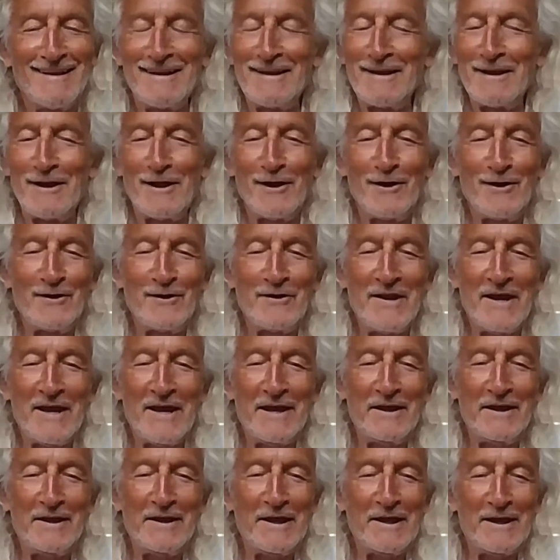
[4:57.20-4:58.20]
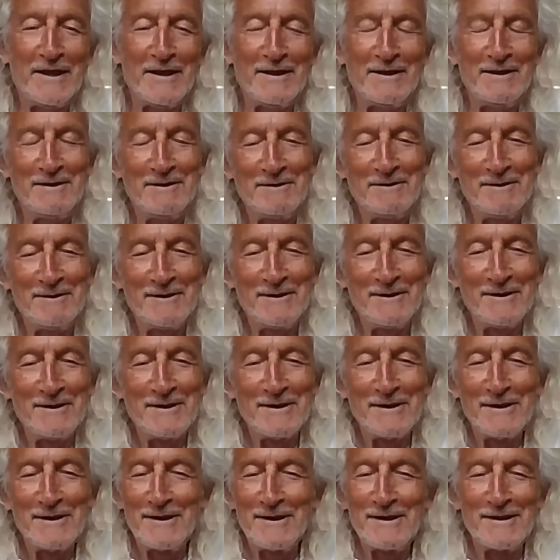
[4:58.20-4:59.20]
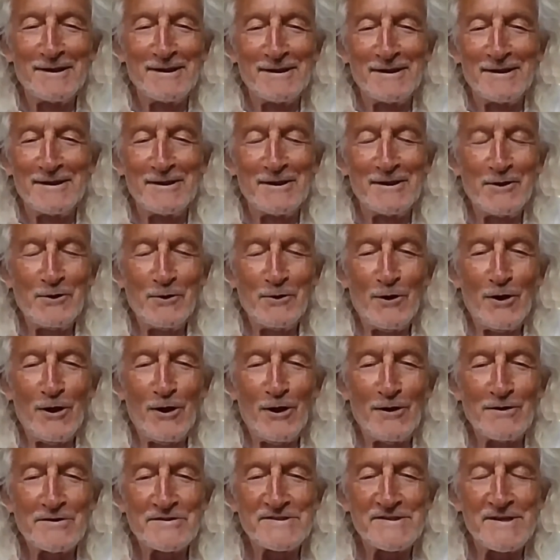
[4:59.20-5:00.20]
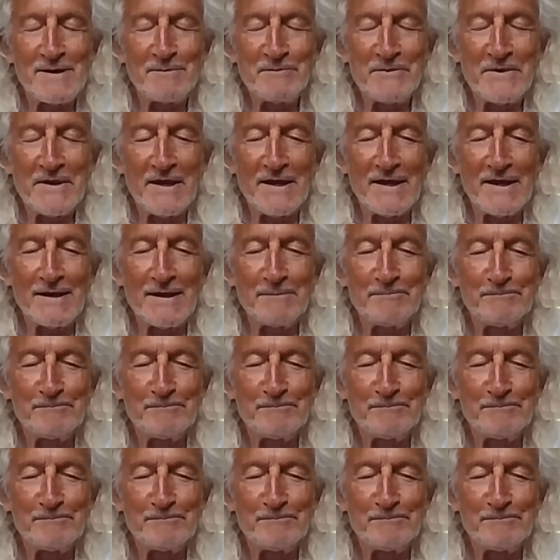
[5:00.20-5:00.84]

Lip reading: Oh, Nadia, you are something.